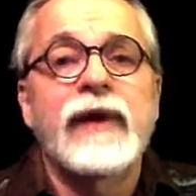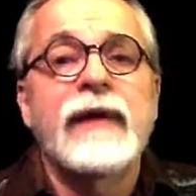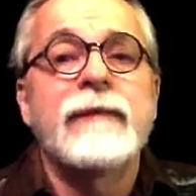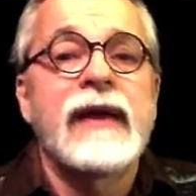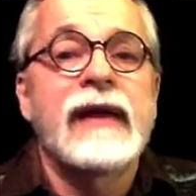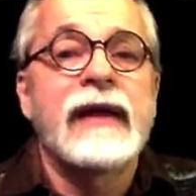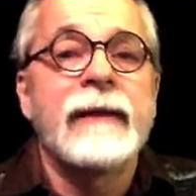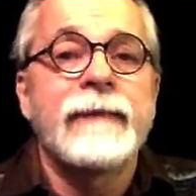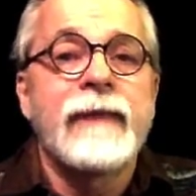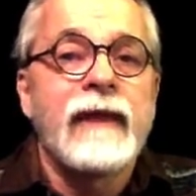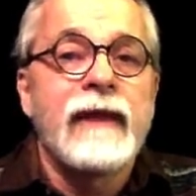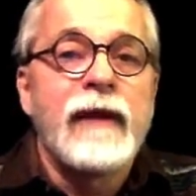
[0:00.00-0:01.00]
many.
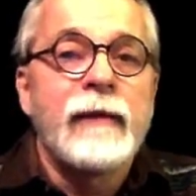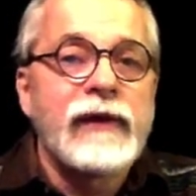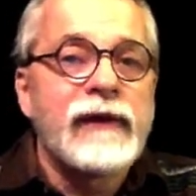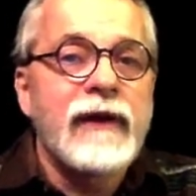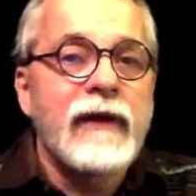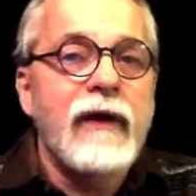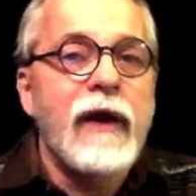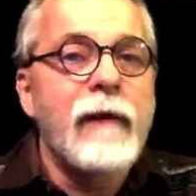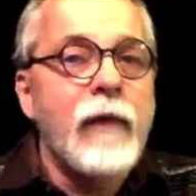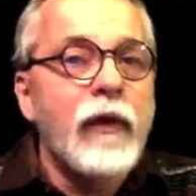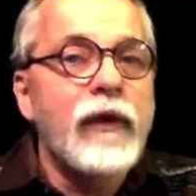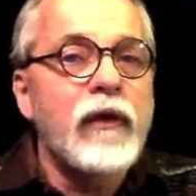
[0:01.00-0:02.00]
But there are
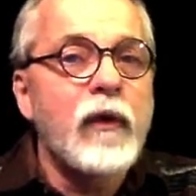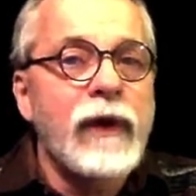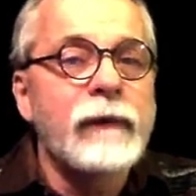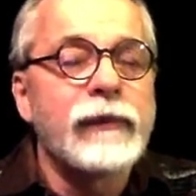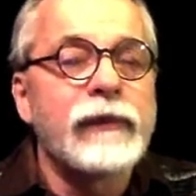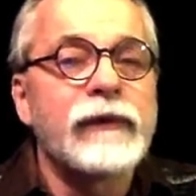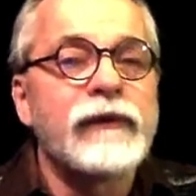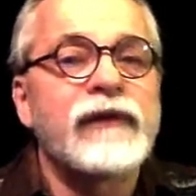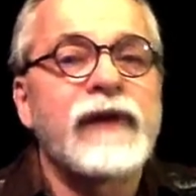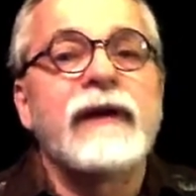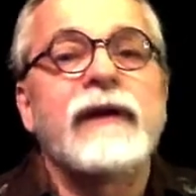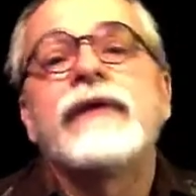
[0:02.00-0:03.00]
more than one blues
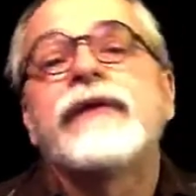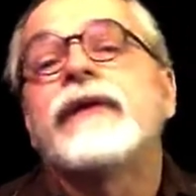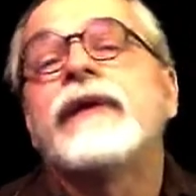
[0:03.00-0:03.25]
scale.